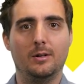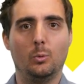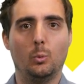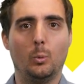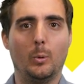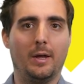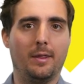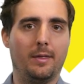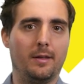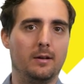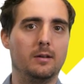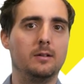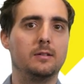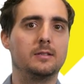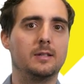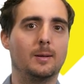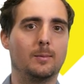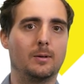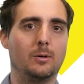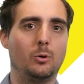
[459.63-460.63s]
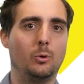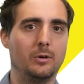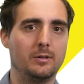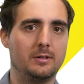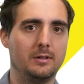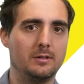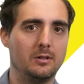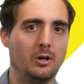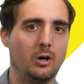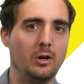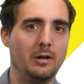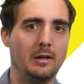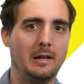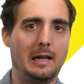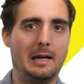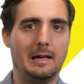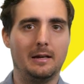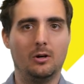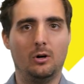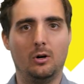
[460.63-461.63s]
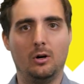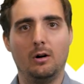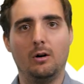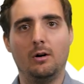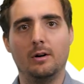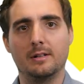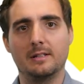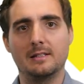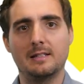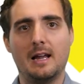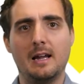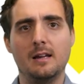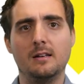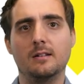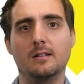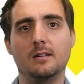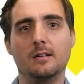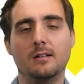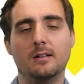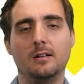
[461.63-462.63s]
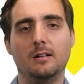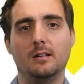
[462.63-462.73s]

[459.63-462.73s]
whether some course is online or on-site,